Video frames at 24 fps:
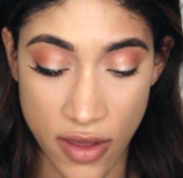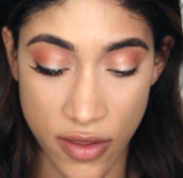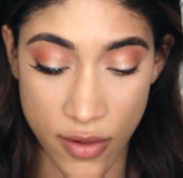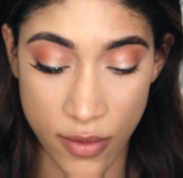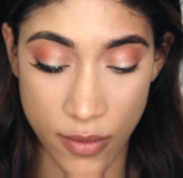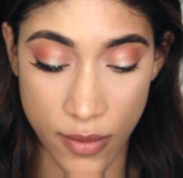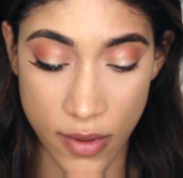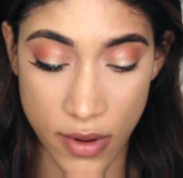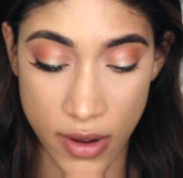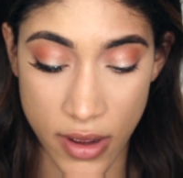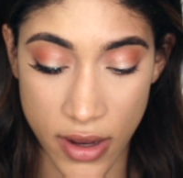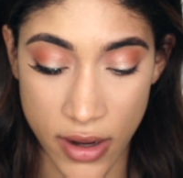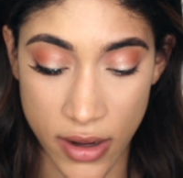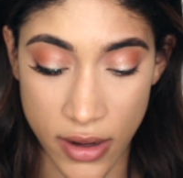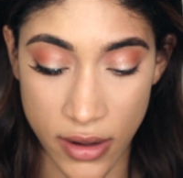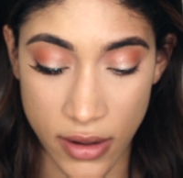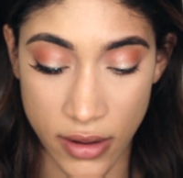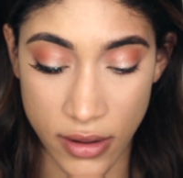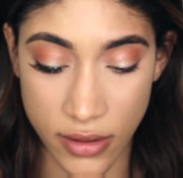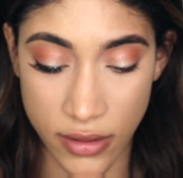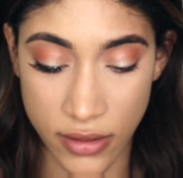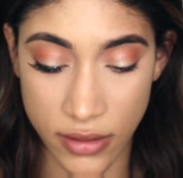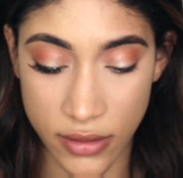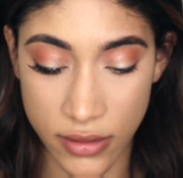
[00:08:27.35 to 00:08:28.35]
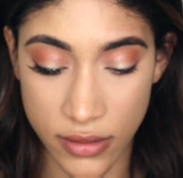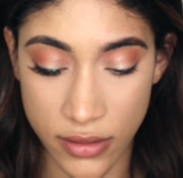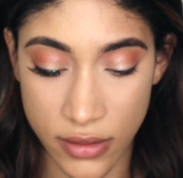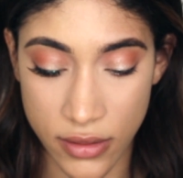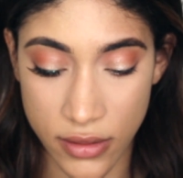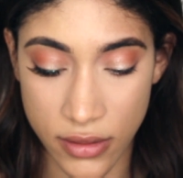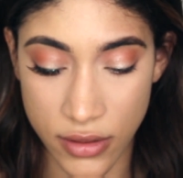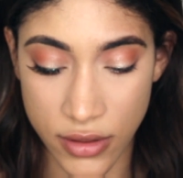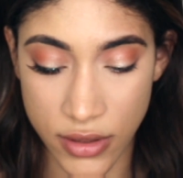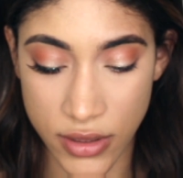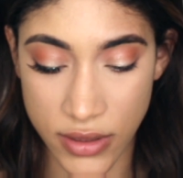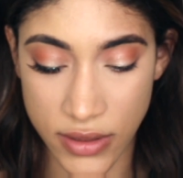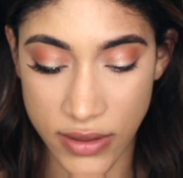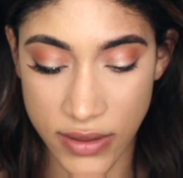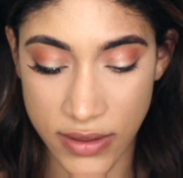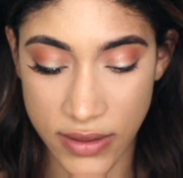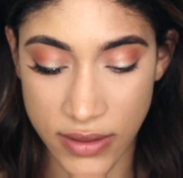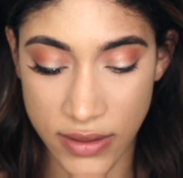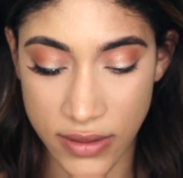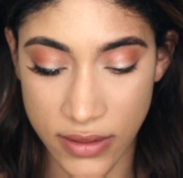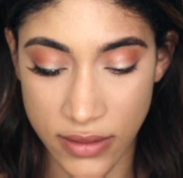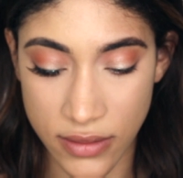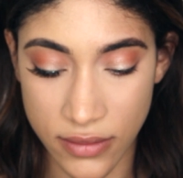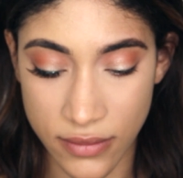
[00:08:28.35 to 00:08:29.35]
other one
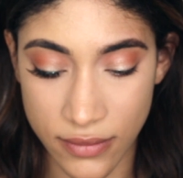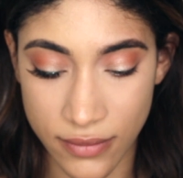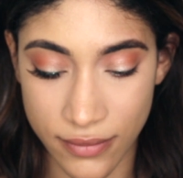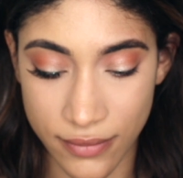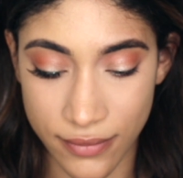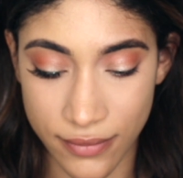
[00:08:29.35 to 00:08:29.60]
just,